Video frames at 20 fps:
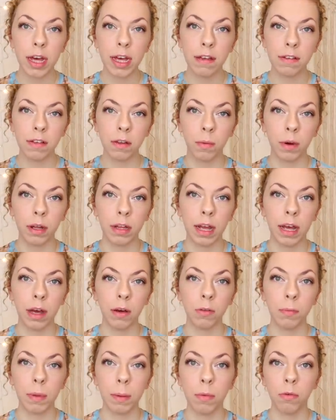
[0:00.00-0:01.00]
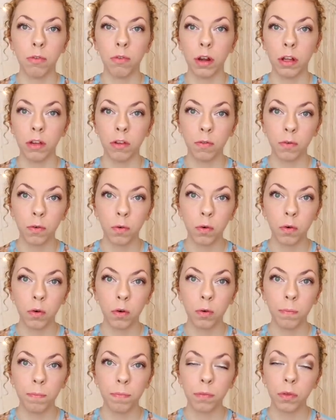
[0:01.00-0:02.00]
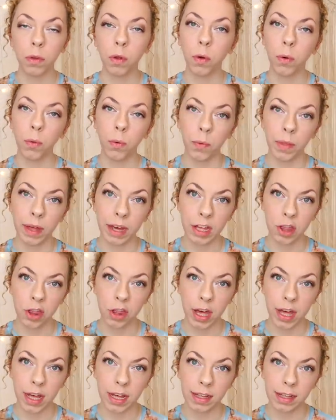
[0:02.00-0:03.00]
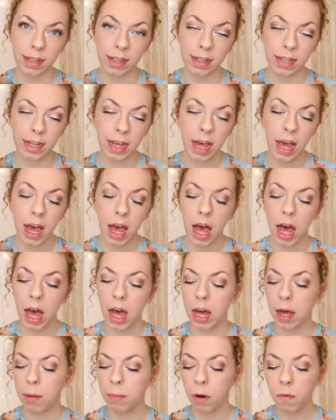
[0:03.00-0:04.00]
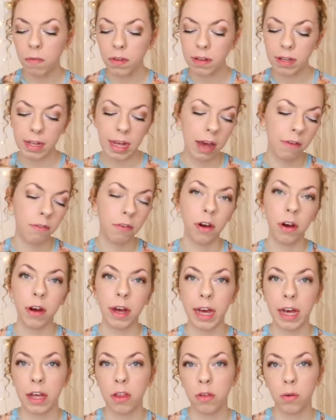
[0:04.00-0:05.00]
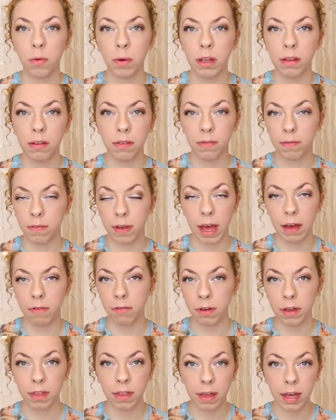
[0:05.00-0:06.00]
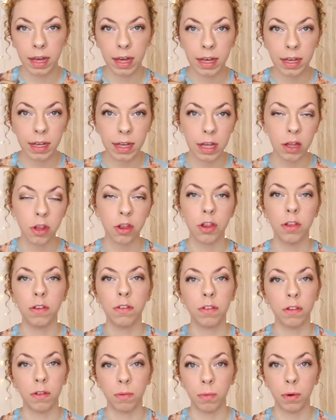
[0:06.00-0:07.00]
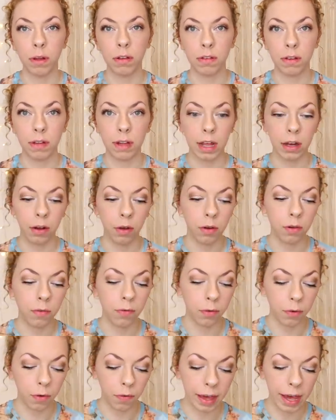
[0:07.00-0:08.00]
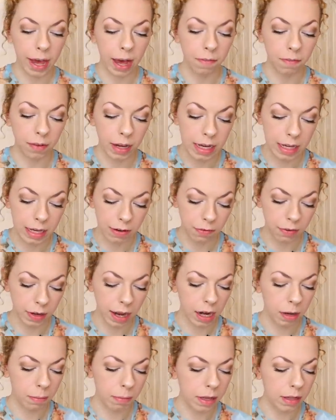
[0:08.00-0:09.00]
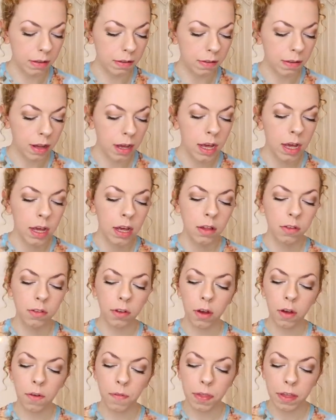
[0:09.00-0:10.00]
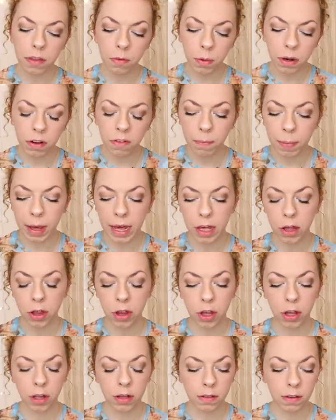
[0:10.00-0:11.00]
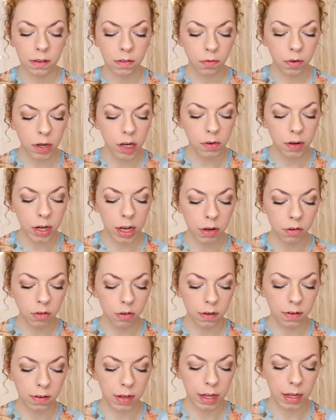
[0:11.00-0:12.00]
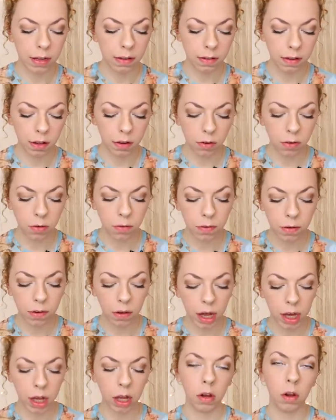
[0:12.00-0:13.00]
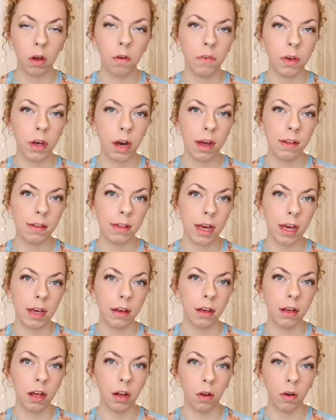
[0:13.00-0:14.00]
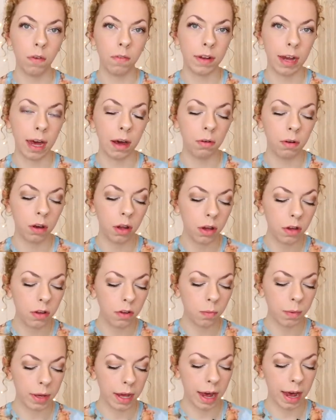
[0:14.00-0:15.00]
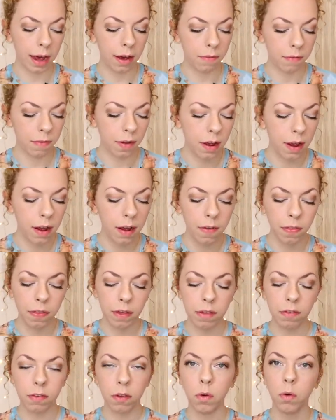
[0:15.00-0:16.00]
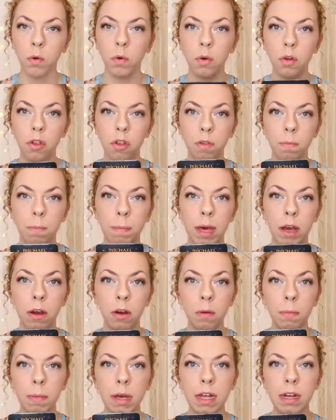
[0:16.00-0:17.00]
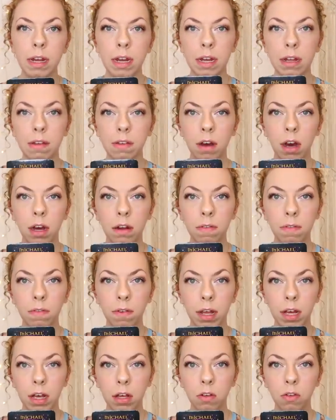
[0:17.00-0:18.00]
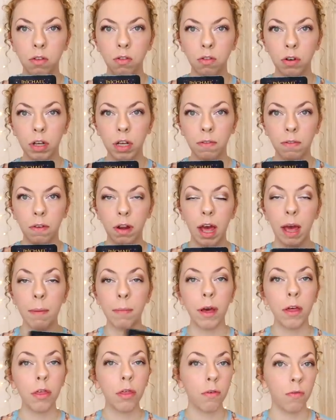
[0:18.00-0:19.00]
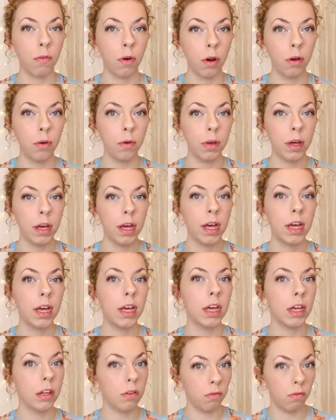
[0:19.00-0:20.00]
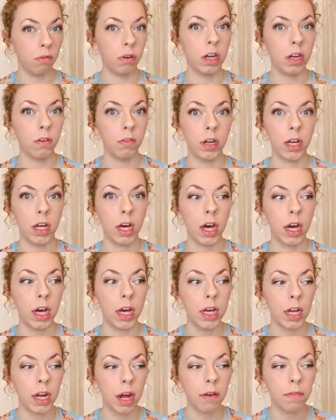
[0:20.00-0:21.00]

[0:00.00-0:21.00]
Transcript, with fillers: He's the one that helps people transform, all that jazz. Um, obviously, every archangel is for everything. It's just the ones that they're known for. They have like different elements. So this one of patience is really really interesting because I do feel like a lot of you guys are getting a lot of downloads. We have this gorgeous pyramid and it's kind of like a streak of light. My throat is really, really hurting.